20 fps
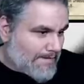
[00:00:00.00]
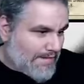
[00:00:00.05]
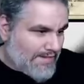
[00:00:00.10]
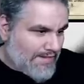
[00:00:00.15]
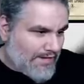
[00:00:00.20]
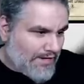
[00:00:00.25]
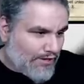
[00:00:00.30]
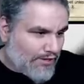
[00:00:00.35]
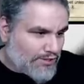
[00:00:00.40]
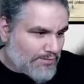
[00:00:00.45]
I
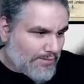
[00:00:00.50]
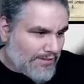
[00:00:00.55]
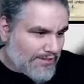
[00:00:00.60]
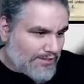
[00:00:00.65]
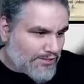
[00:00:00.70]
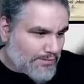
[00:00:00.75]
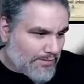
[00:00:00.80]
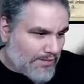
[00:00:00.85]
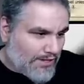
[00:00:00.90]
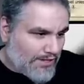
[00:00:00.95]
think
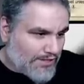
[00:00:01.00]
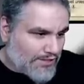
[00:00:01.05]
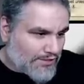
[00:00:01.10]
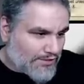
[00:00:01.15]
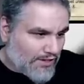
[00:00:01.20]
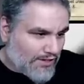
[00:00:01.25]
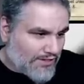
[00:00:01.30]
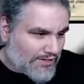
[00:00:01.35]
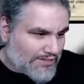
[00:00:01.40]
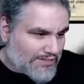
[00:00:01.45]
Archmage is probably the
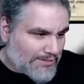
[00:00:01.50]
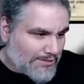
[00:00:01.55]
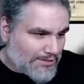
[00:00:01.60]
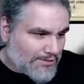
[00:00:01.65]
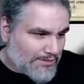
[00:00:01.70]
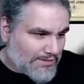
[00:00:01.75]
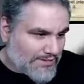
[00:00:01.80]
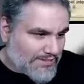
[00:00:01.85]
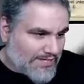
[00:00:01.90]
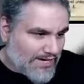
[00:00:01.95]
strongest,
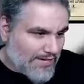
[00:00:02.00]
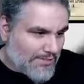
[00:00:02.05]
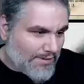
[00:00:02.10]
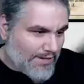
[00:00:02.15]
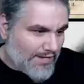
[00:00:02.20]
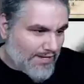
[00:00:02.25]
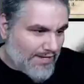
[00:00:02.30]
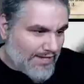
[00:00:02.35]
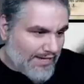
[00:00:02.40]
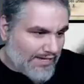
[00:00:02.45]
especially the Scarab
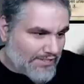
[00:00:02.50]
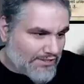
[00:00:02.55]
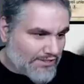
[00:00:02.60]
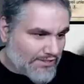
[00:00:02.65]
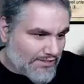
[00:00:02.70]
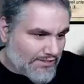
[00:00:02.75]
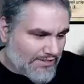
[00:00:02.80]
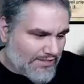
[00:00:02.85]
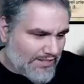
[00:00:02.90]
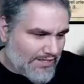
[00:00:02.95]
God,
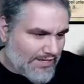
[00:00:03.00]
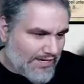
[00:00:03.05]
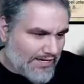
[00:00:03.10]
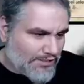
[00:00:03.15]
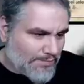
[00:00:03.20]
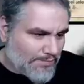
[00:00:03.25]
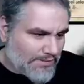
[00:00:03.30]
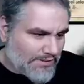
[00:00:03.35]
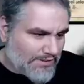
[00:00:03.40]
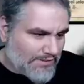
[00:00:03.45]
Angel, not
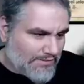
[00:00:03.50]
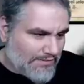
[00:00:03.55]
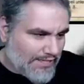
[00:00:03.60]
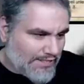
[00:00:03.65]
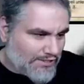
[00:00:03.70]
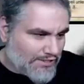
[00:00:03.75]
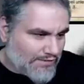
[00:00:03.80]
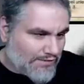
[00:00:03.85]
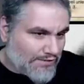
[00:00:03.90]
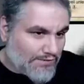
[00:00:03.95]
Angel, but
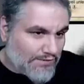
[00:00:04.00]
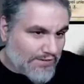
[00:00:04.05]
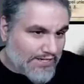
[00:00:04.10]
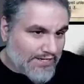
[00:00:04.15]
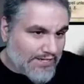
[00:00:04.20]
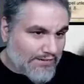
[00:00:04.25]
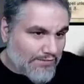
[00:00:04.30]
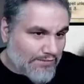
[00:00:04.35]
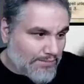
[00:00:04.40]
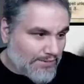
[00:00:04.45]
Angel of
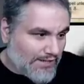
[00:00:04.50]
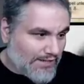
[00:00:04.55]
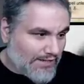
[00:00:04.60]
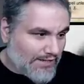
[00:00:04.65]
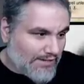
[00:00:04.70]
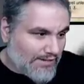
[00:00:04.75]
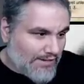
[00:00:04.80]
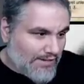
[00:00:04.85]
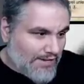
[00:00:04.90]
Serenity if we play it.